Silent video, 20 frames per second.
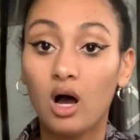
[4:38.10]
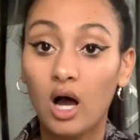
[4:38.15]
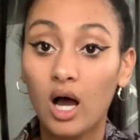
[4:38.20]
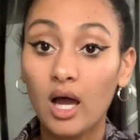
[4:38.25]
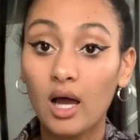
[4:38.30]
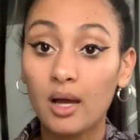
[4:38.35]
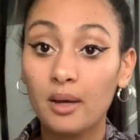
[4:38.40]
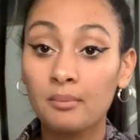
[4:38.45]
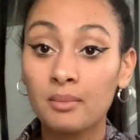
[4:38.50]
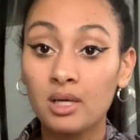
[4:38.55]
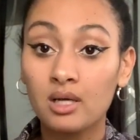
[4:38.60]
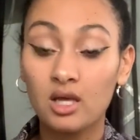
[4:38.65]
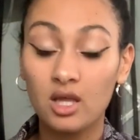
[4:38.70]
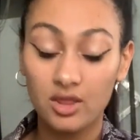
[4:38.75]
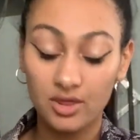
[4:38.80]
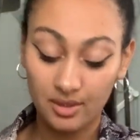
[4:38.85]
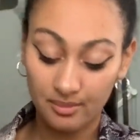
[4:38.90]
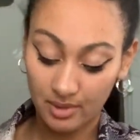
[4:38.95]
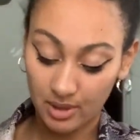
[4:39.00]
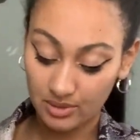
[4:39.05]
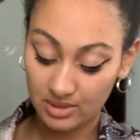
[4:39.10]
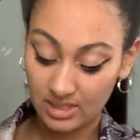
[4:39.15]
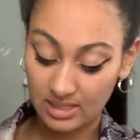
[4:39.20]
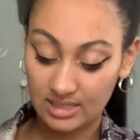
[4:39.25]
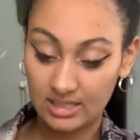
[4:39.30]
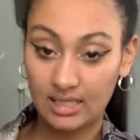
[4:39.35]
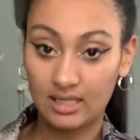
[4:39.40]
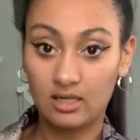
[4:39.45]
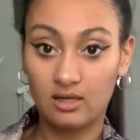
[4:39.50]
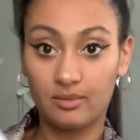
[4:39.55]
I'm the most
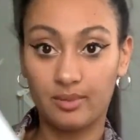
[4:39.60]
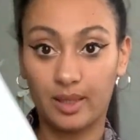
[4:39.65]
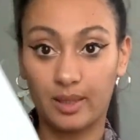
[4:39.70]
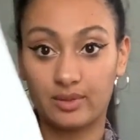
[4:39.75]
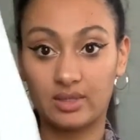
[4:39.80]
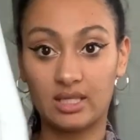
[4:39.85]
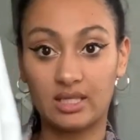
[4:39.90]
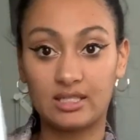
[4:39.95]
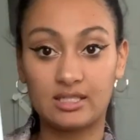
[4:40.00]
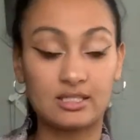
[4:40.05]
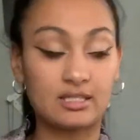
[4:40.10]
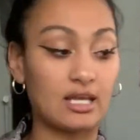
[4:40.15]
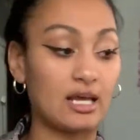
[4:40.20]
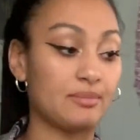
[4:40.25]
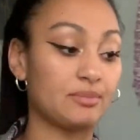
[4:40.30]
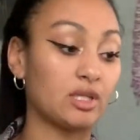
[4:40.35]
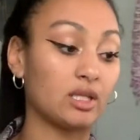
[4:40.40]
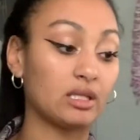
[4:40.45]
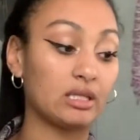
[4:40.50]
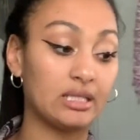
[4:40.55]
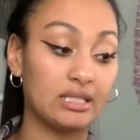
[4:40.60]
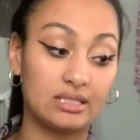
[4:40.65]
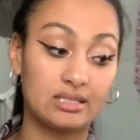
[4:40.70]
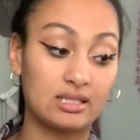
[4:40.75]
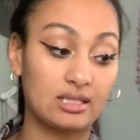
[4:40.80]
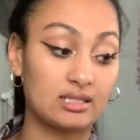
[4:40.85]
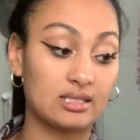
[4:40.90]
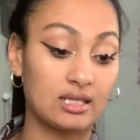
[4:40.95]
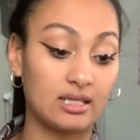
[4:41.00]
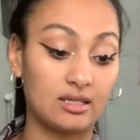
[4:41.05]
excited about this. I'm the least
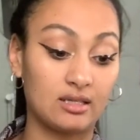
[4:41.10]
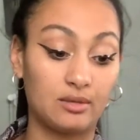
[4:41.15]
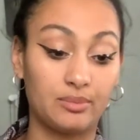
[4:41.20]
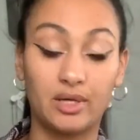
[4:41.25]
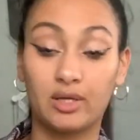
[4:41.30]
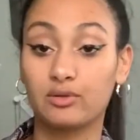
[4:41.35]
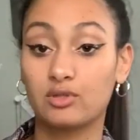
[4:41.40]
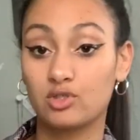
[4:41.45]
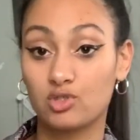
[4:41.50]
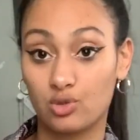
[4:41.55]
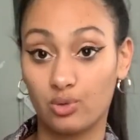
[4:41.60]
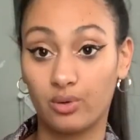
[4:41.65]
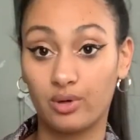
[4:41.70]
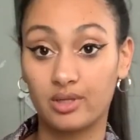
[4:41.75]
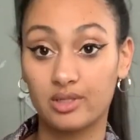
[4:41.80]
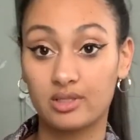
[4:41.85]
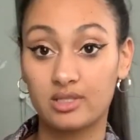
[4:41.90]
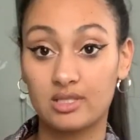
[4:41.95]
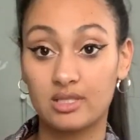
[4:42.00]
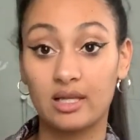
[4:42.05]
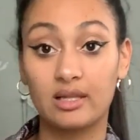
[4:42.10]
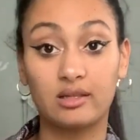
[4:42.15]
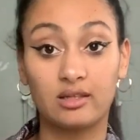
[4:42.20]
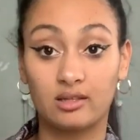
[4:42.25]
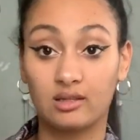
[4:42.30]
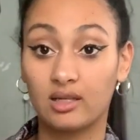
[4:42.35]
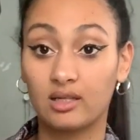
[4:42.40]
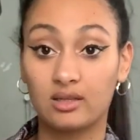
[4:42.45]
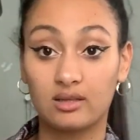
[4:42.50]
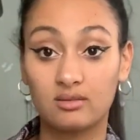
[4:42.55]
excited about the shorts. They look
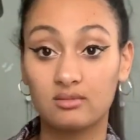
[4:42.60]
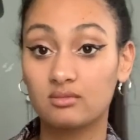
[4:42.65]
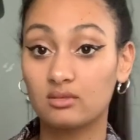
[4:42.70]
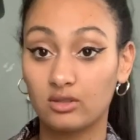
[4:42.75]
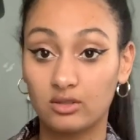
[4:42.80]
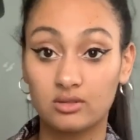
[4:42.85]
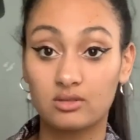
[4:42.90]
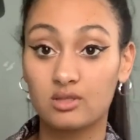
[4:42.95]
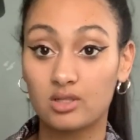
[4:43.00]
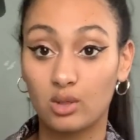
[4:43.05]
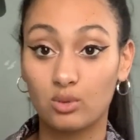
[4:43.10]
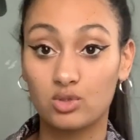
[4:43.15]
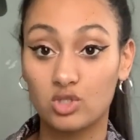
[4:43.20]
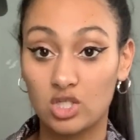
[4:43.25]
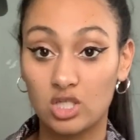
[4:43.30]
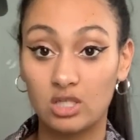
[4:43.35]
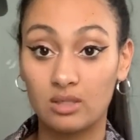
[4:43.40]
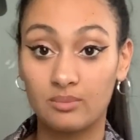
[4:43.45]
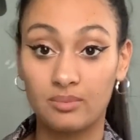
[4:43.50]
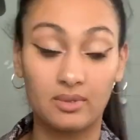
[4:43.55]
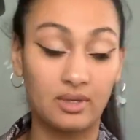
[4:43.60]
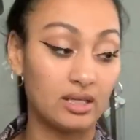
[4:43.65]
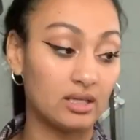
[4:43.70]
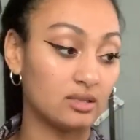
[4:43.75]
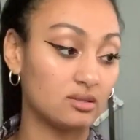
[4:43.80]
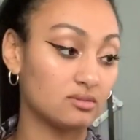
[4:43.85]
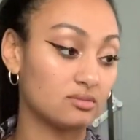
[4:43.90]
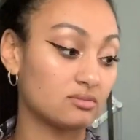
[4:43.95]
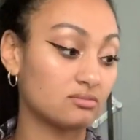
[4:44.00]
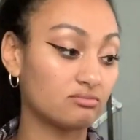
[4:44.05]
like they're so cheap
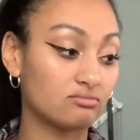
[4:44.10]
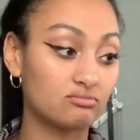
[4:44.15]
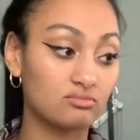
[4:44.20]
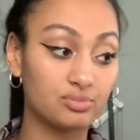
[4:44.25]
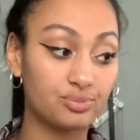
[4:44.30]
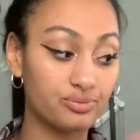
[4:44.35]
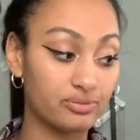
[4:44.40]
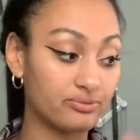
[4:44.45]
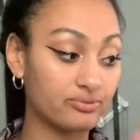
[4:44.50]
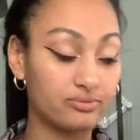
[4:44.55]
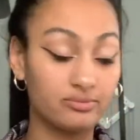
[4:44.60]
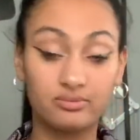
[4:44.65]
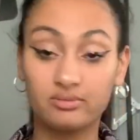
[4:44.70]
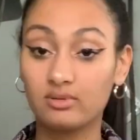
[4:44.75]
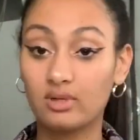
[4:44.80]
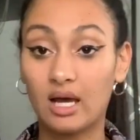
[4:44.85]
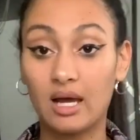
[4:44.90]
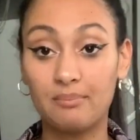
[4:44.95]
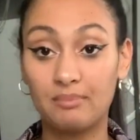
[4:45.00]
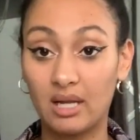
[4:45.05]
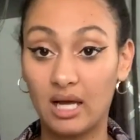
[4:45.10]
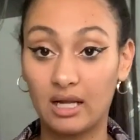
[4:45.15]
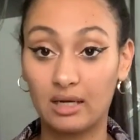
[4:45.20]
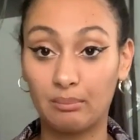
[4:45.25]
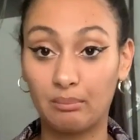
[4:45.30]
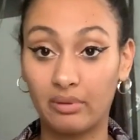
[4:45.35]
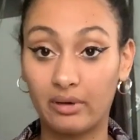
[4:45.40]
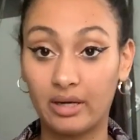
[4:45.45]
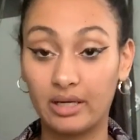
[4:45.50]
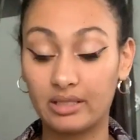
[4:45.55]
and pff, I'm not
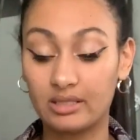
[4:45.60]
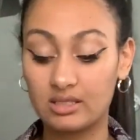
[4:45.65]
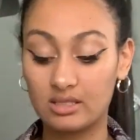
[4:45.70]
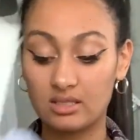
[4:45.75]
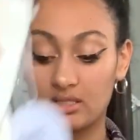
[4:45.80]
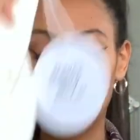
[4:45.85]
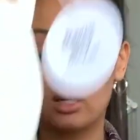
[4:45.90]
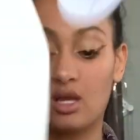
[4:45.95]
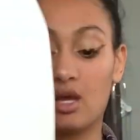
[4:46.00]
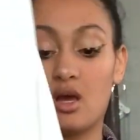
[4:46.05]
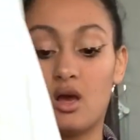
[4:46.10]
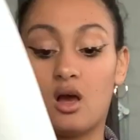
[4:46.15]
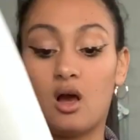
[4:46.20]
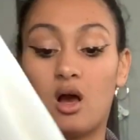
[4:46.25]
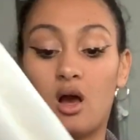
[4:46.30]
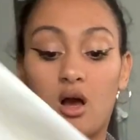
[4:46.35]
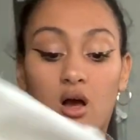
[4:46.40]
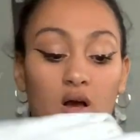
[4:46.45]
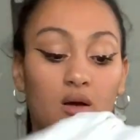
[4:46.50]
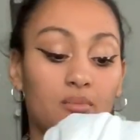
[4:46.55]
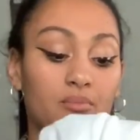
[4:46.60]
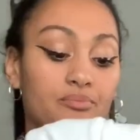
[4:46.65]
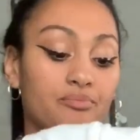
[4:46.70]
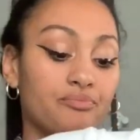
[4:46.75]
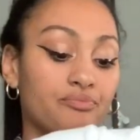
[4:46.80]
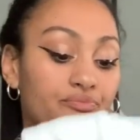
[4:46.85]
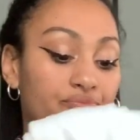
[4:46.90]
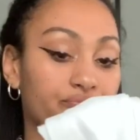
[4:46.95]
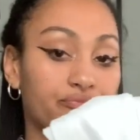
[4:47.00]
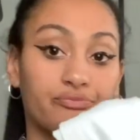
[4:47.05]
impressed. Um,
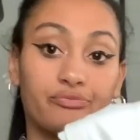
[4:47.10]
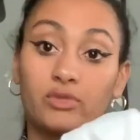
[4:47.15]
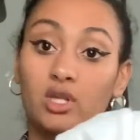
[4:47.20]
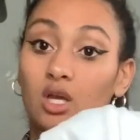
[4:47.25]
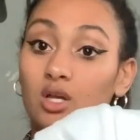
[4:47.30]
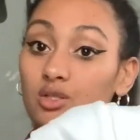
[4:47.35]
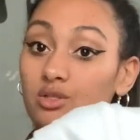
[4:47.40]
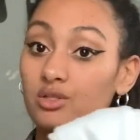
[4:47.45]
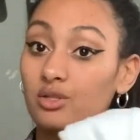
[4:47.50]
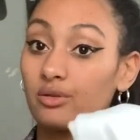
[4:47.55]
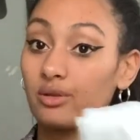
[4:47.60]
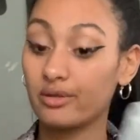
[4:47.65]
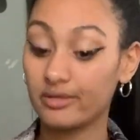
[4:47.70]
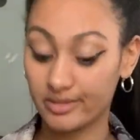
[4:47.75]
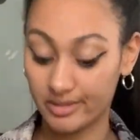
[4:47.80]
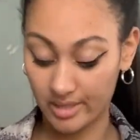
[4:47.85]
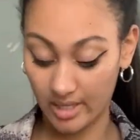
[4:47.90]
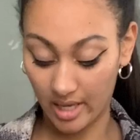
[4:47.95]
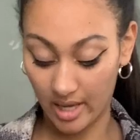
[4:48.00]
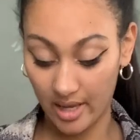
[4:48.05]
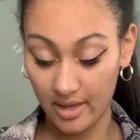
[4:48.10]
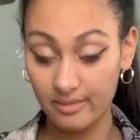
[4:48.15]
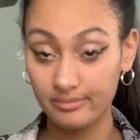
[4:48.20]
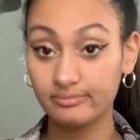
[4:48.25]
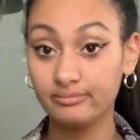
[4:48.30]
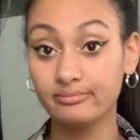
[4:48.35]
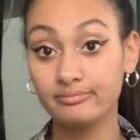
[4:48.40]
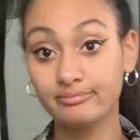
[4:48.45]
so there's that.